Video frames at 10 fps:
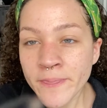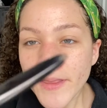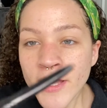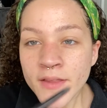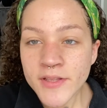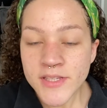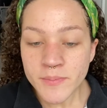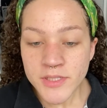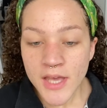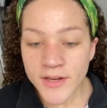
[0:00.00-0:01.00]
The tip
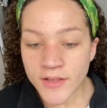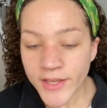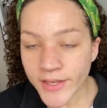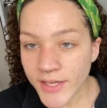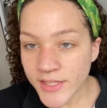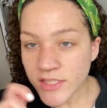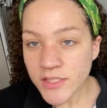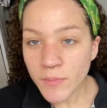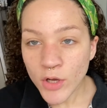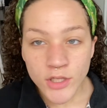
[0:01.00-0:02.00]
is kind of like, it's
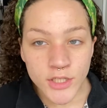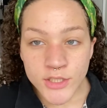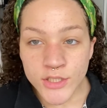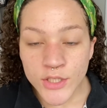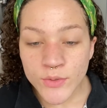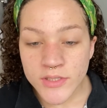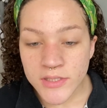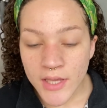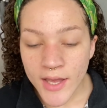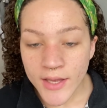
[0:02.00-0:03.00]
smaller, so it's
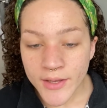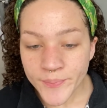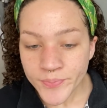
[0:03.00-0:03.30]
like,